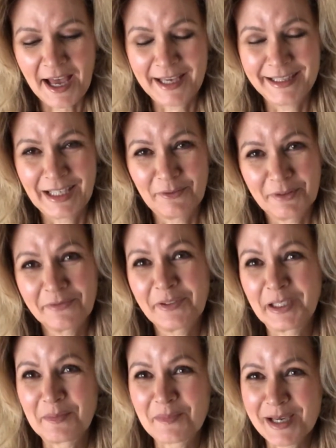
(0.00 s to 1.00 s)
and they were
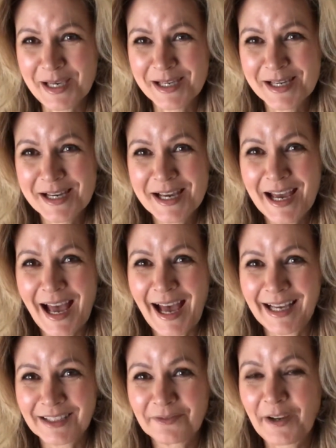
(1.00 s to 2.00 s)
filming
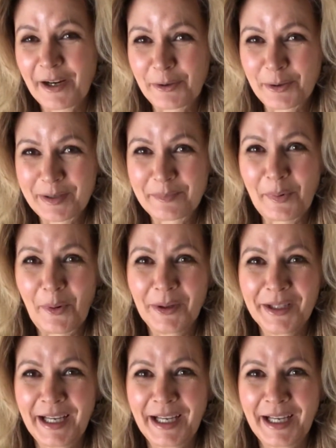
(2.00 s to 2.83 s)
at Faro and Ball,